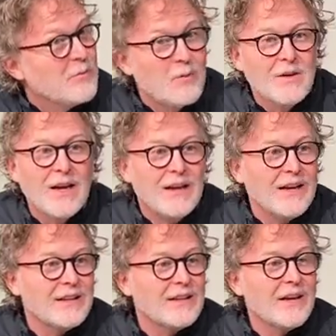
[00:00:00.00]
Yeah,
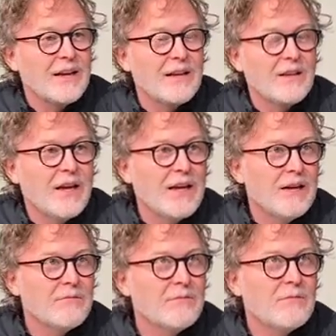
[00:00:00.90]
and I
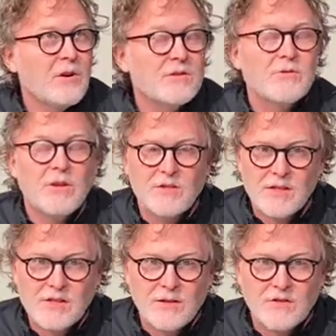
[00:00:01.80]
am also an
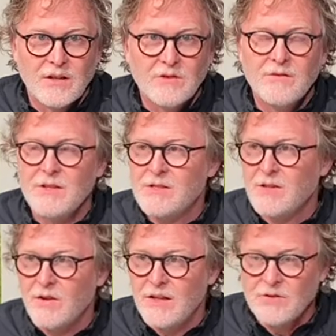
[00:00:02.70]
artistic director of
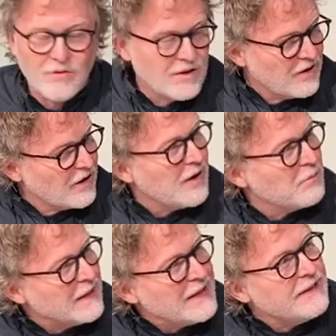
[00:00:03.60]
Necessary Angel Theater
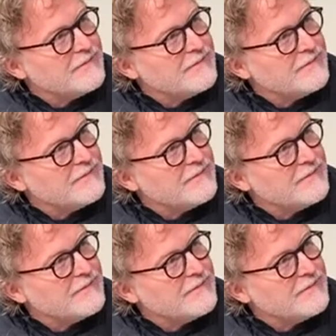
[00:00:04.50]
Company.